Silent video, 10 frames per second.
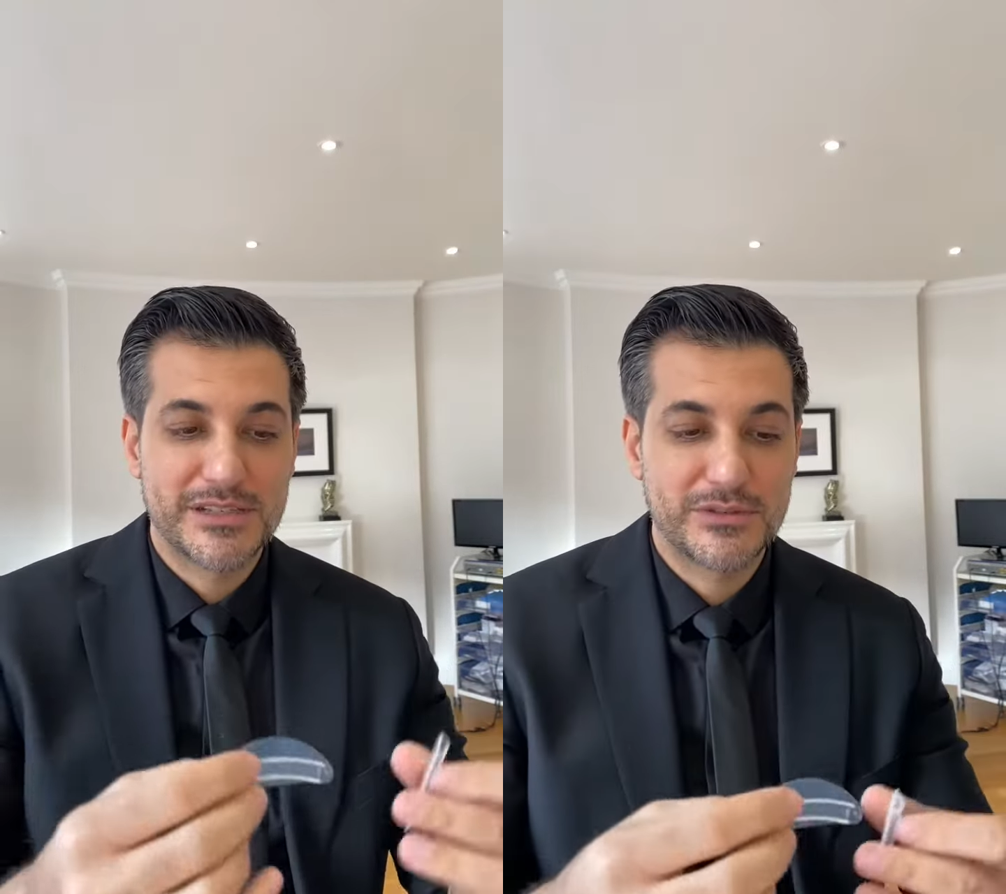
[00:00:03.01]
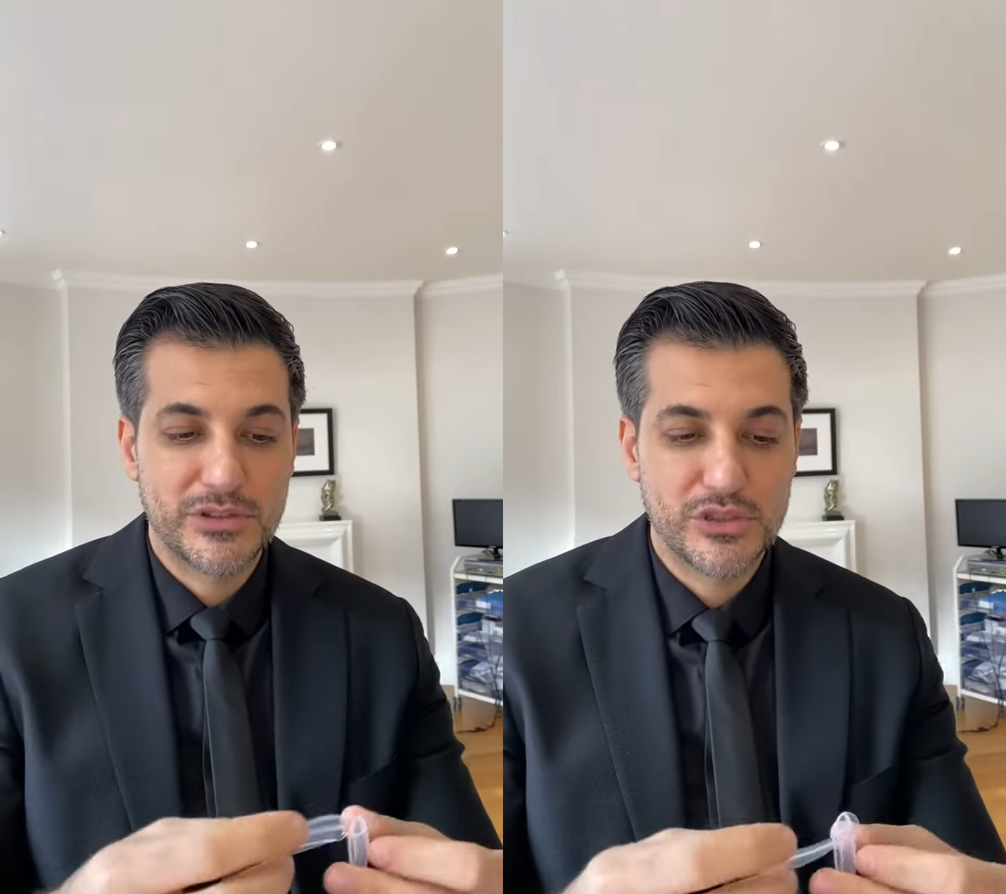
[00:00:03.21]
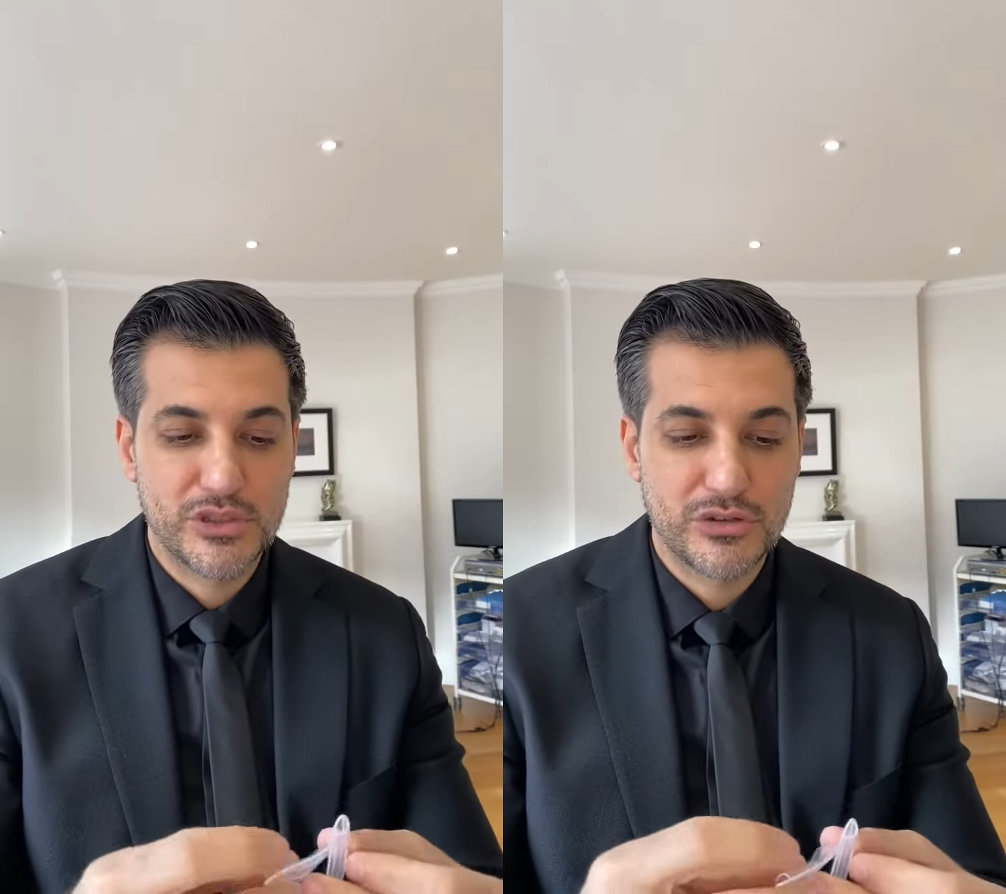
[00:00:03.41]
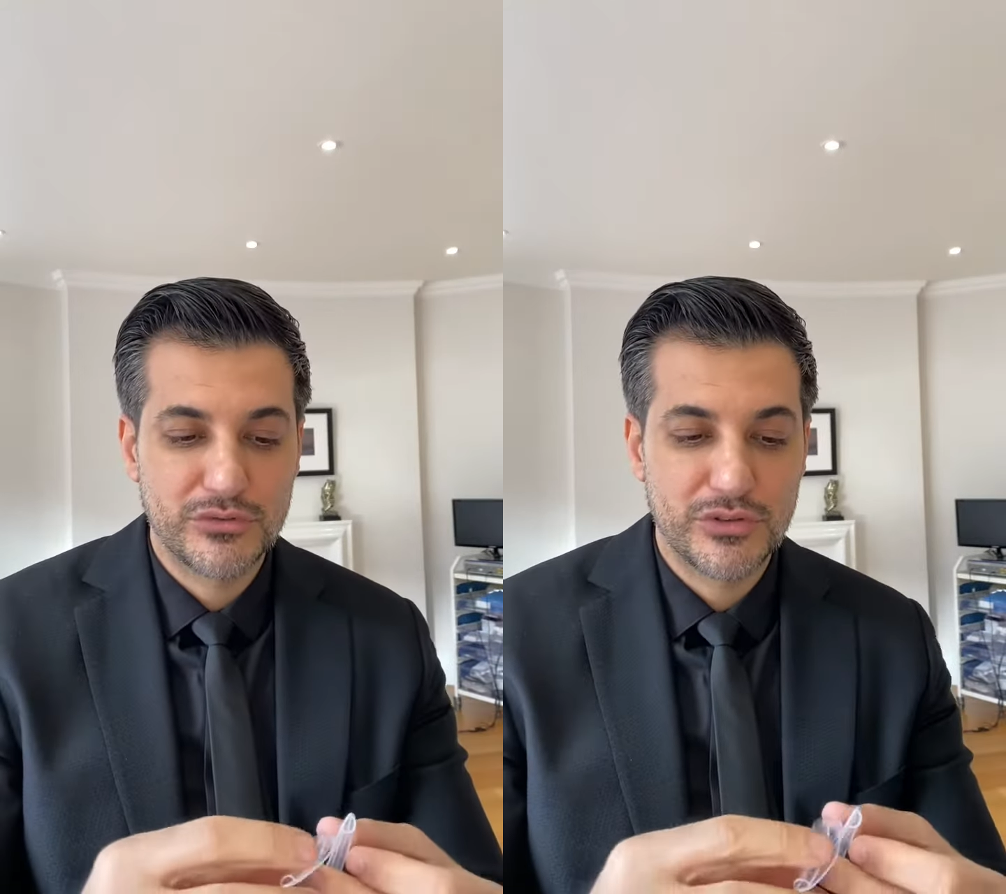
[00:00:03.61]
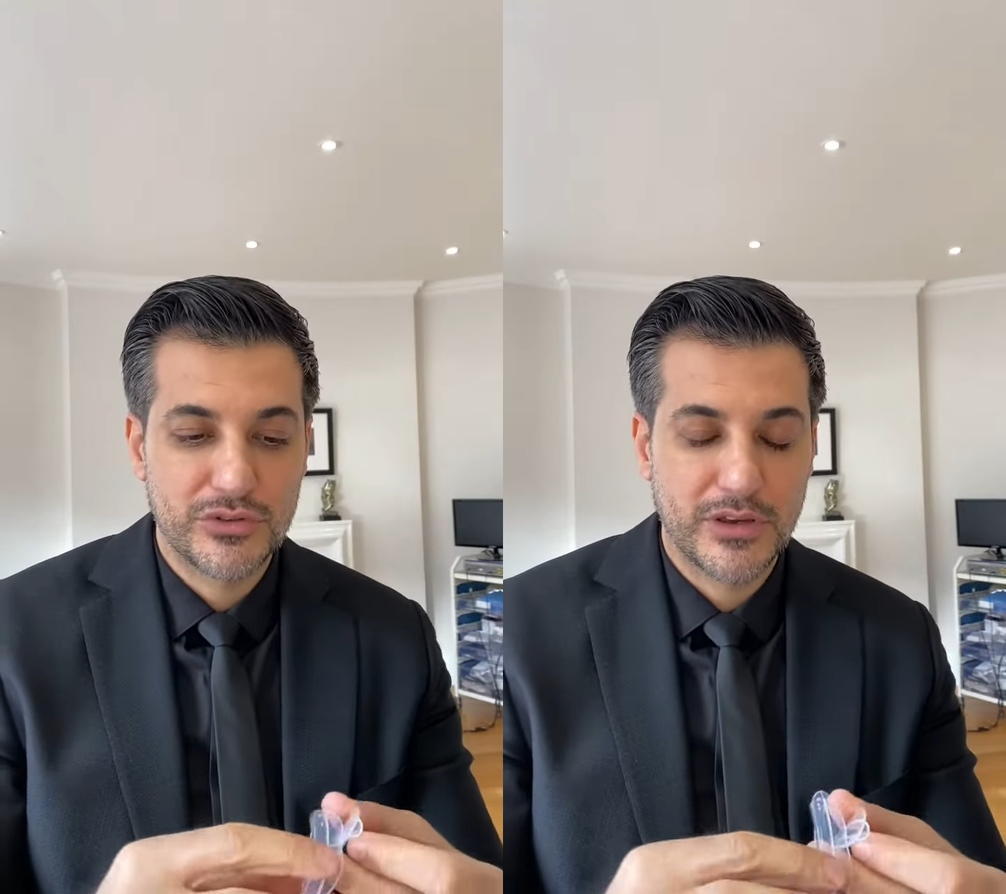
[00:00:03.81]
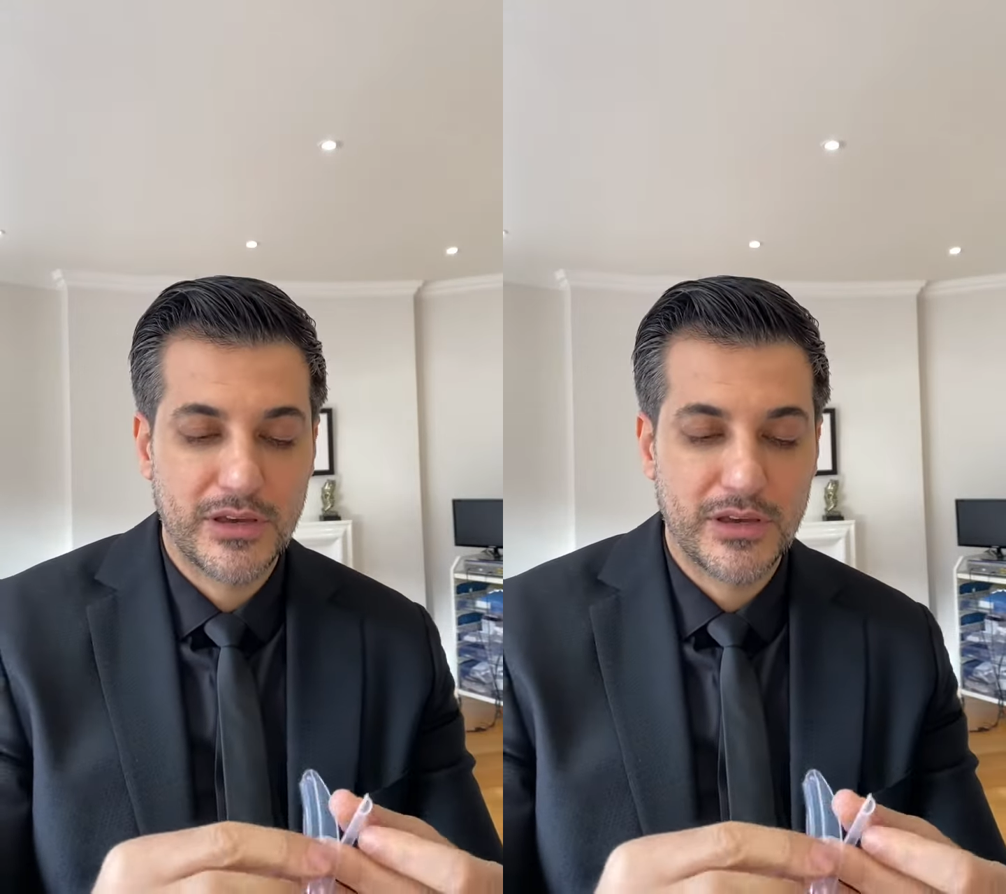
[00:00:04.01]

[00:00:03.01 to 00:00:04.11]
I want to show you